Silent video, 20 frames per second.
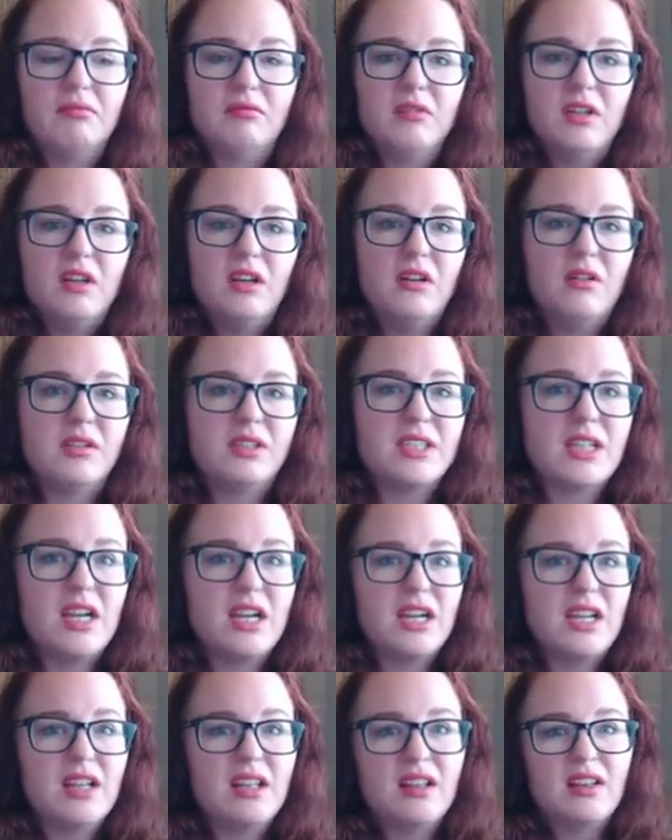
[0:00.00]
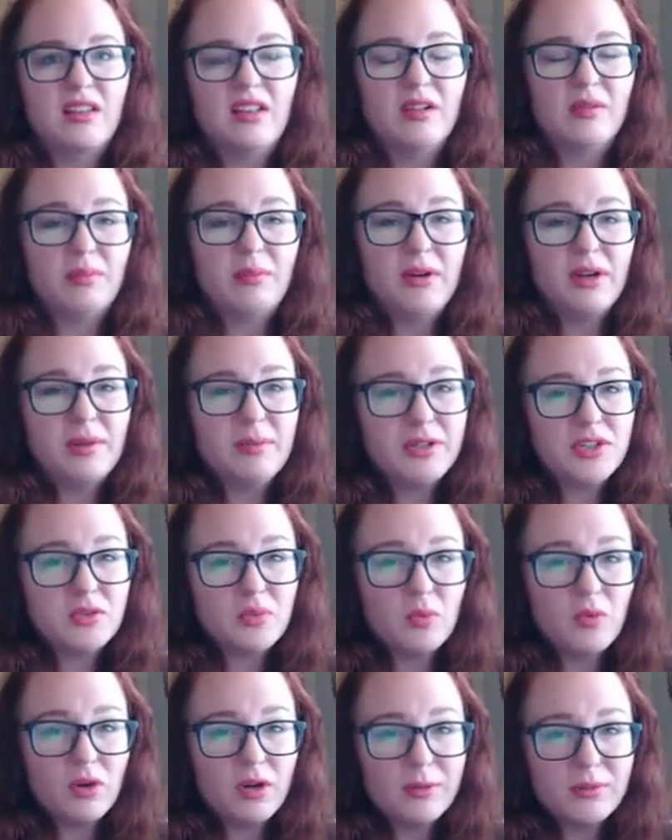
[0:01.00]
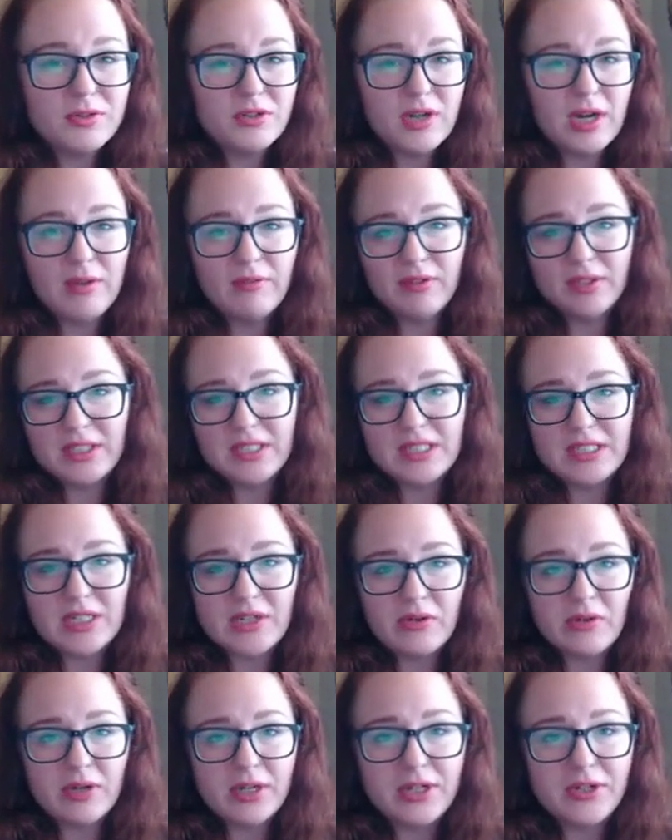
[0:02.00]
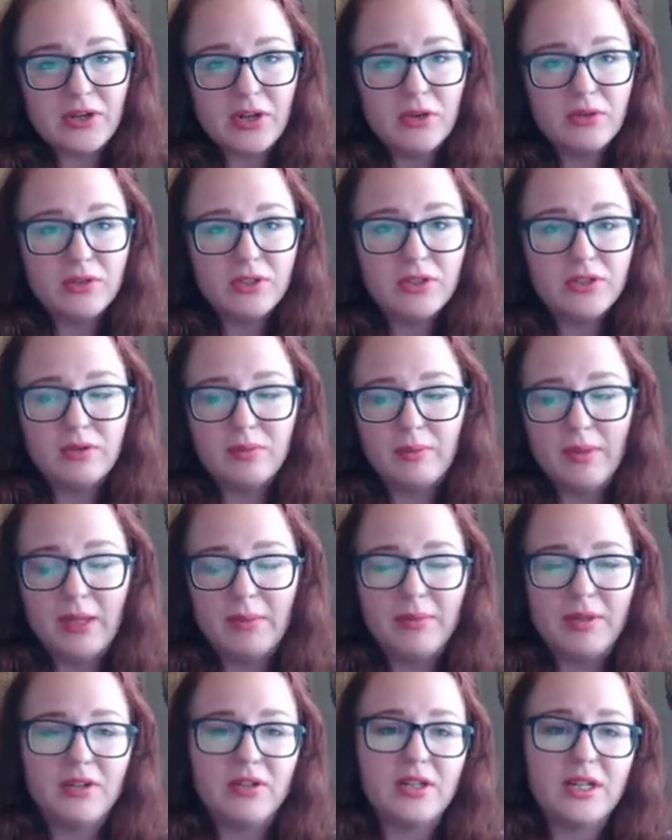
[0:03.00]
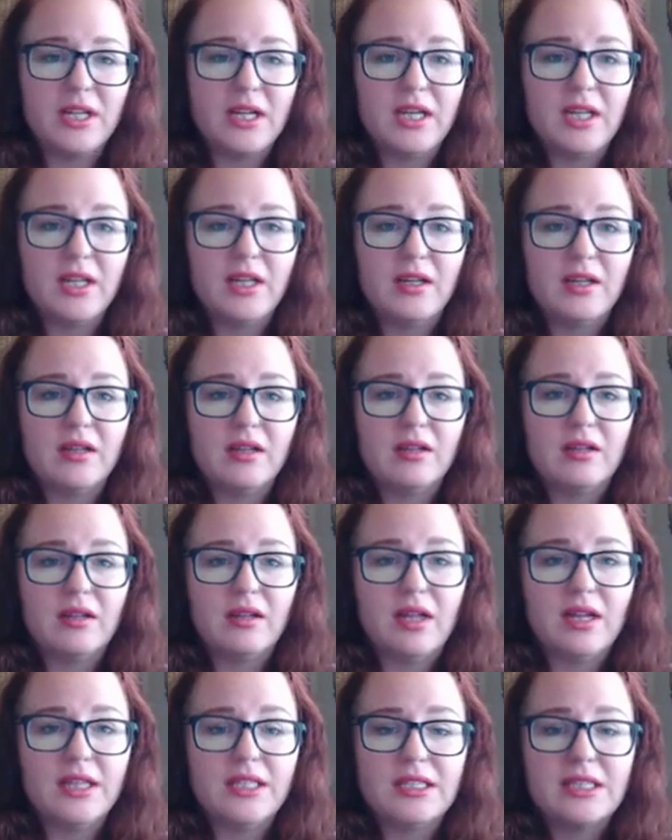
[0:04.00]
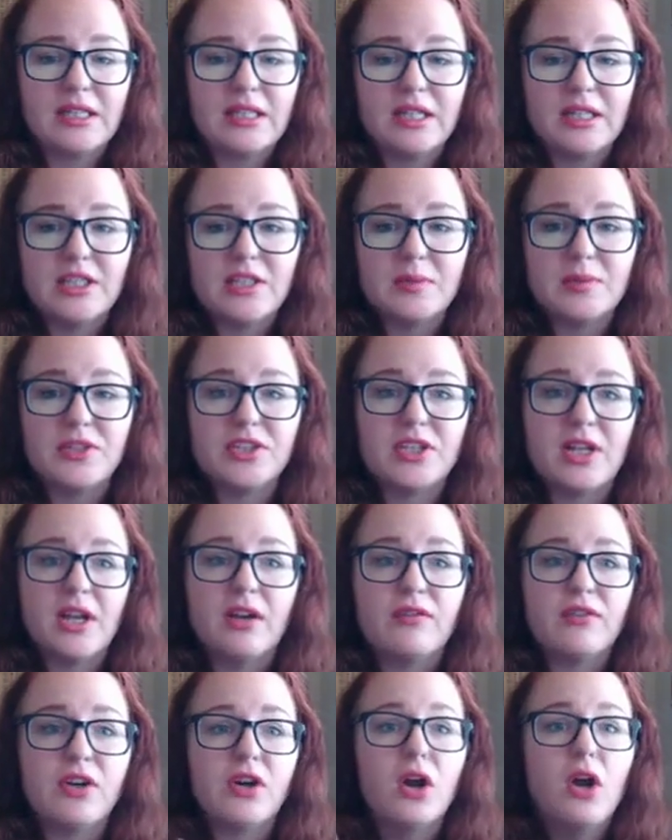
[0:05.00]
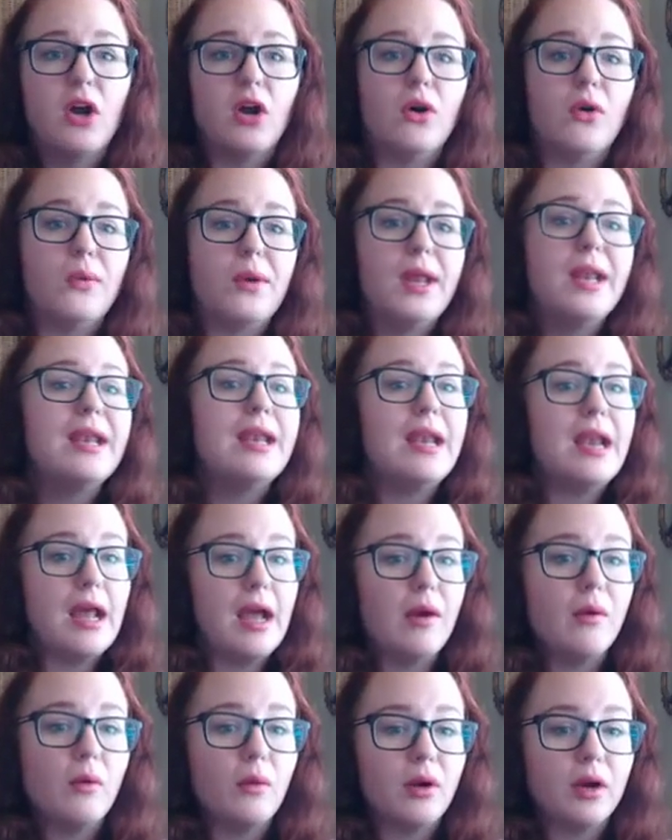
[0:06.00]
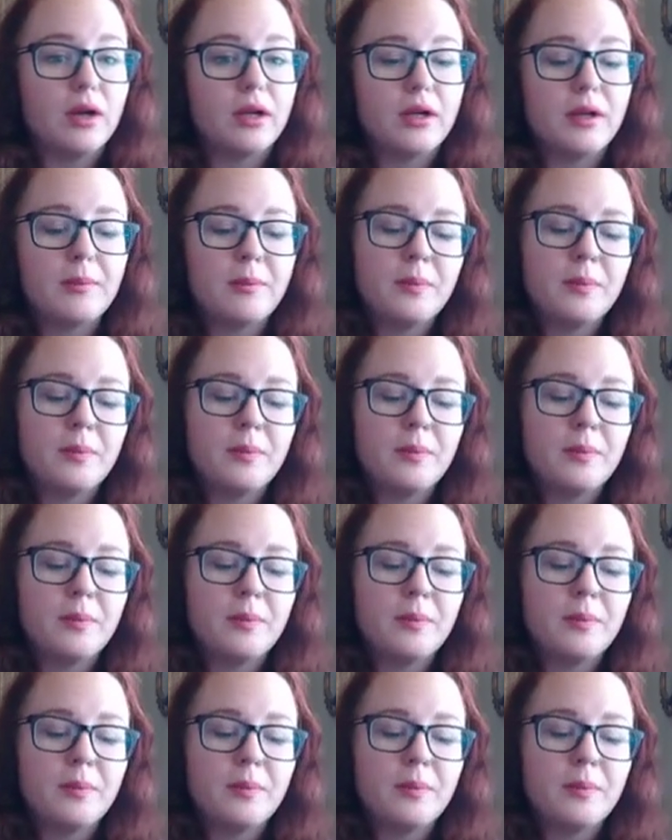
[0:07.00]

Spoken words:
it's they're pretty much warm traffic because they already know you. Maybe you're getting clients and customers out of your own network.